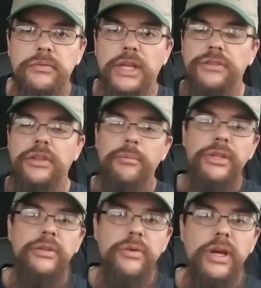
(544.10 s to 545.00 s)
That's something
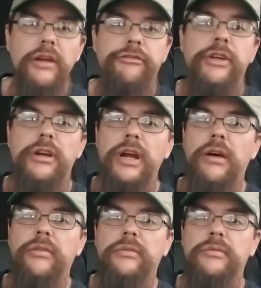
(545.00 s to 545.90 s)
that you got to figure
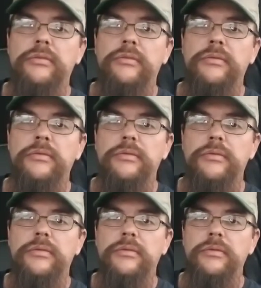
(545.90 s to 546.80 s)
out.
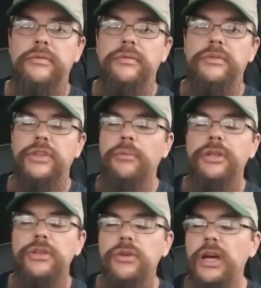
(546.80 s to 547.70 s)
Something
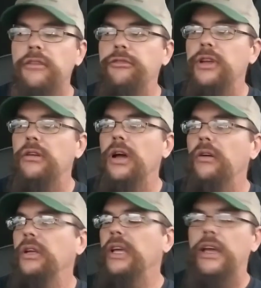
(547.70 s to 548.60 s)
that you got to figure out.
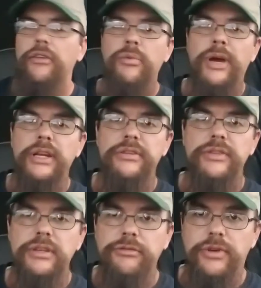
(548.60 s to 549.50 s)
Everybody's
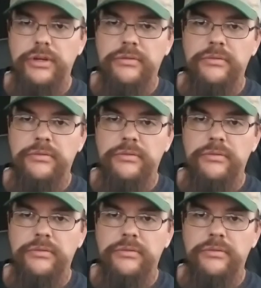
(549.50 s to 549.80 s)
different.